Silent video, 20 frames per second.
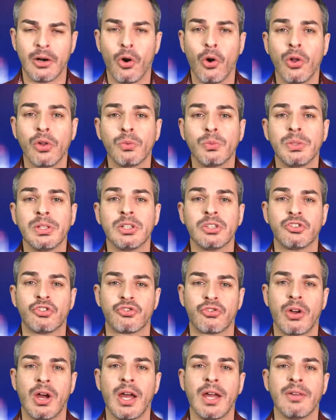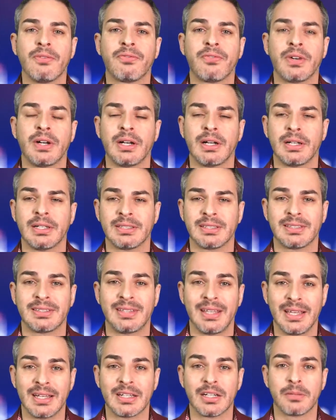all-wheel drive uh,
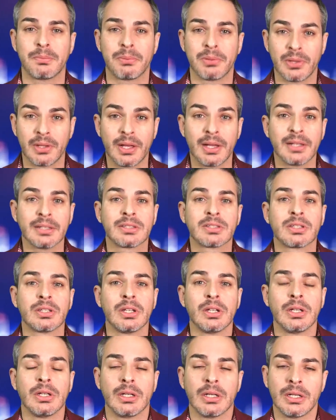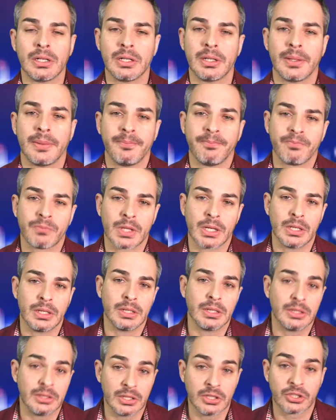standard plus um,
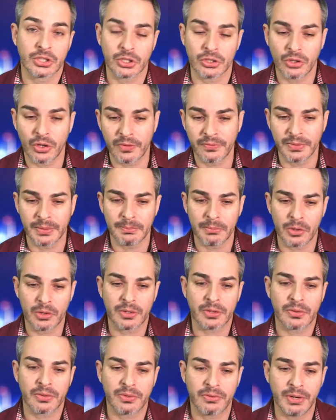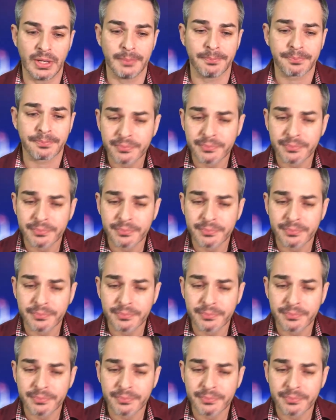edition of the Model 3.